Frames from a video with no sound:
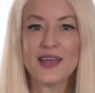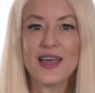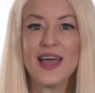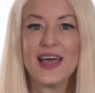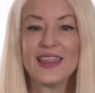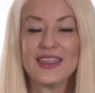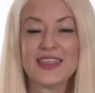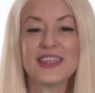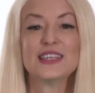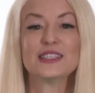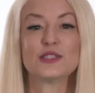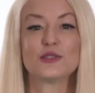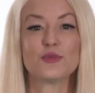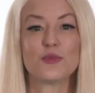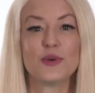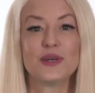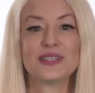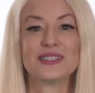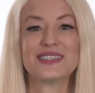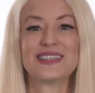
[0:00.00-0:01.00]
And this
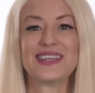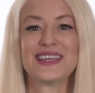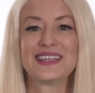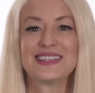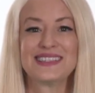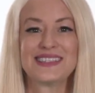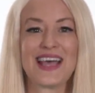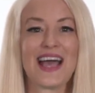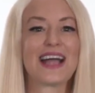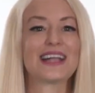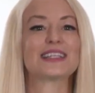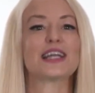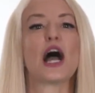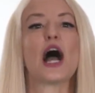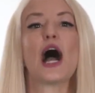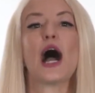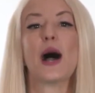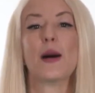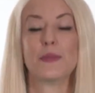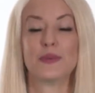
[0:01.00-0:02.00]
was the exact
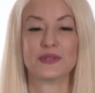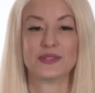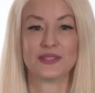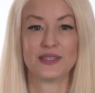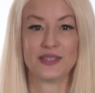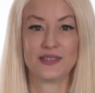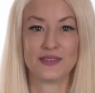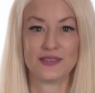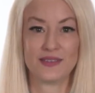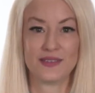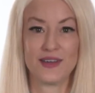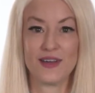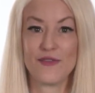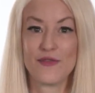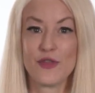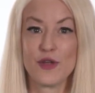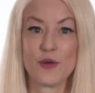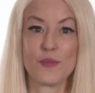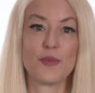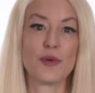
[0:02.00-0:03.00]
opposite of
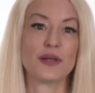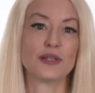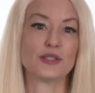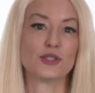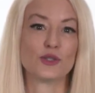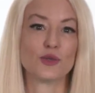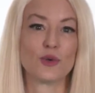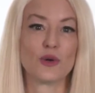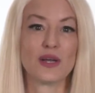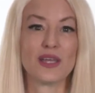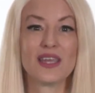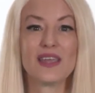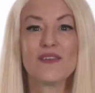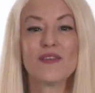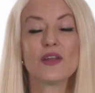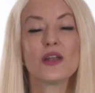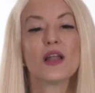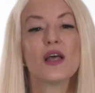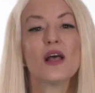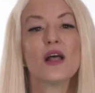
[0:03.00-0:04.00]
their brand story.
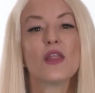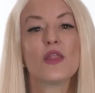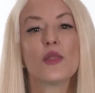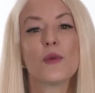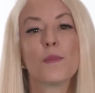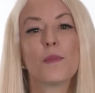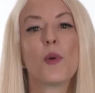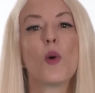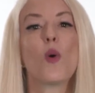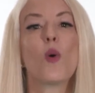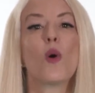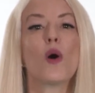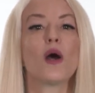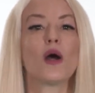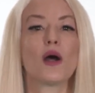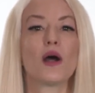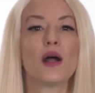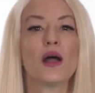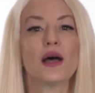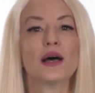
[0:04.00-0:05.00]
Even the
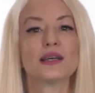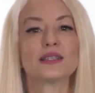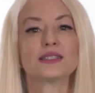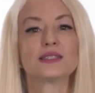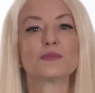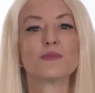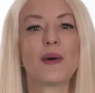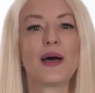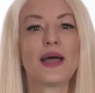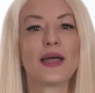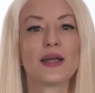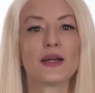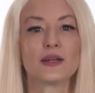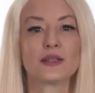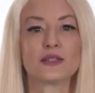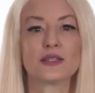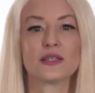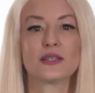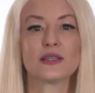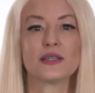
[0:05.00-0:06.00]
poor
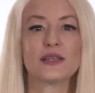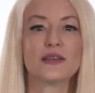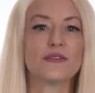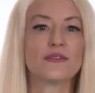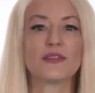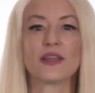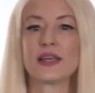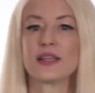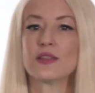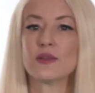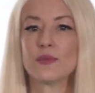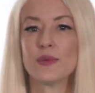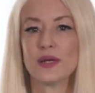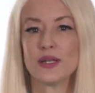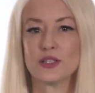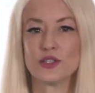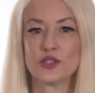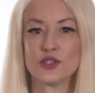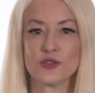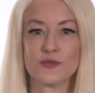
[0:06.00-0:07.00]
aspired to live like the
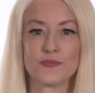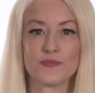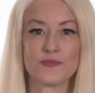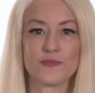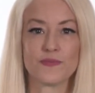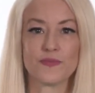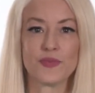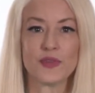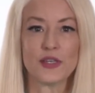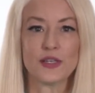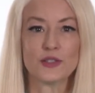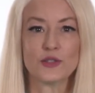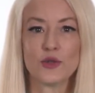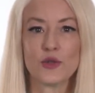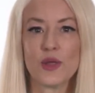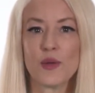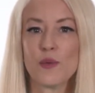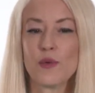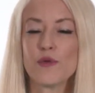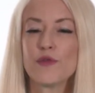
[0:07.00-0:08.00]
rich. So
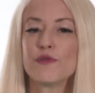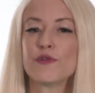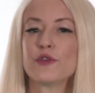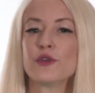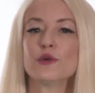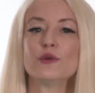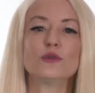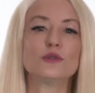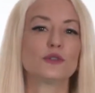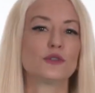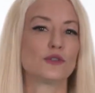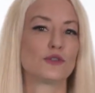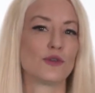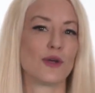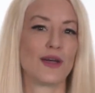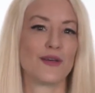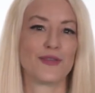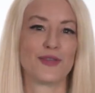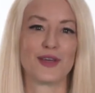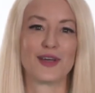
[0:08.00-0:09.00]
they refused to
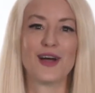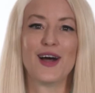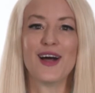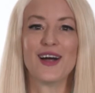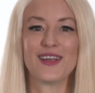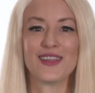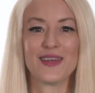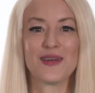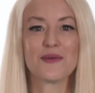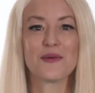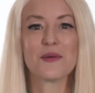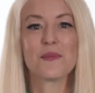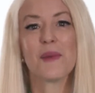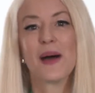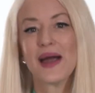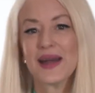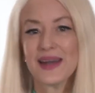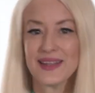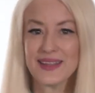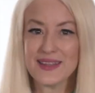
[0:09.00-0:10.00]
drive the car that
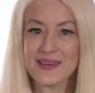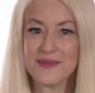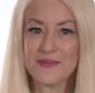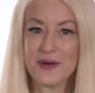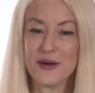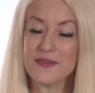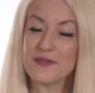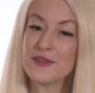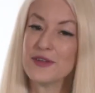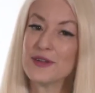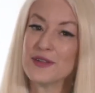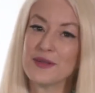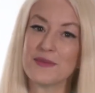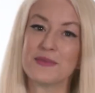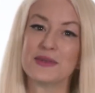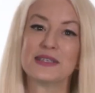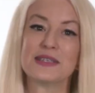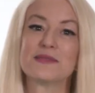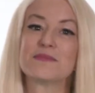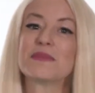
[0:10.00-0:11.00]
reminded them of their
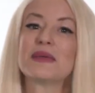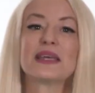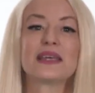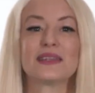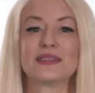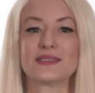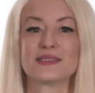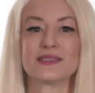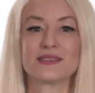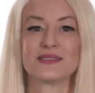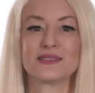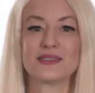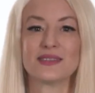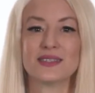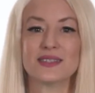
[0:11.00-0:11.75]
limited means.